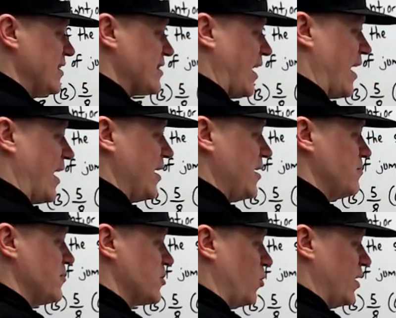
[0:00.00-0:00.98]

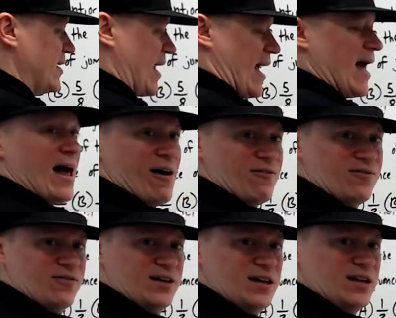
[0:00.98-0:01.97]
times 1 half.
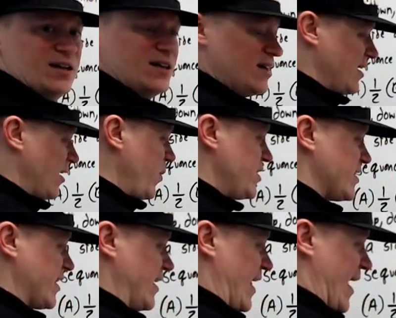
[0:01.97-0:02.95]
And we
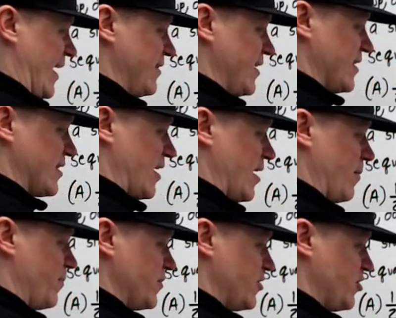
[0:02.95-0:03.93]
just can add this
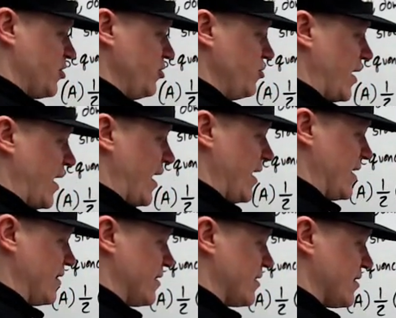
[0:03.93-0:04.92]
up. 2
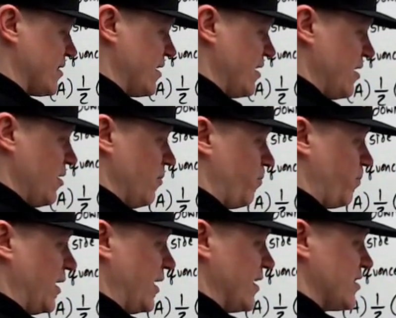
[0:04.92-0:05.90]
eighths
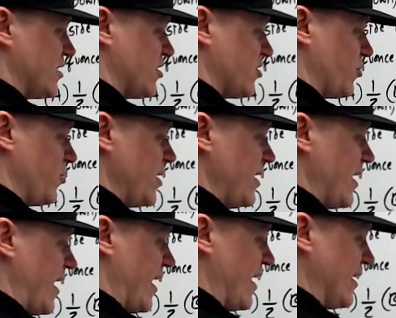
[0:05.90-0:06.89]
plus
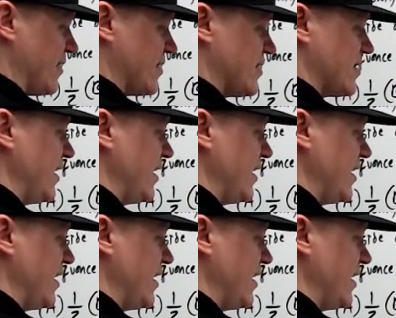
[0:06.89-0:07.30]
3 eighths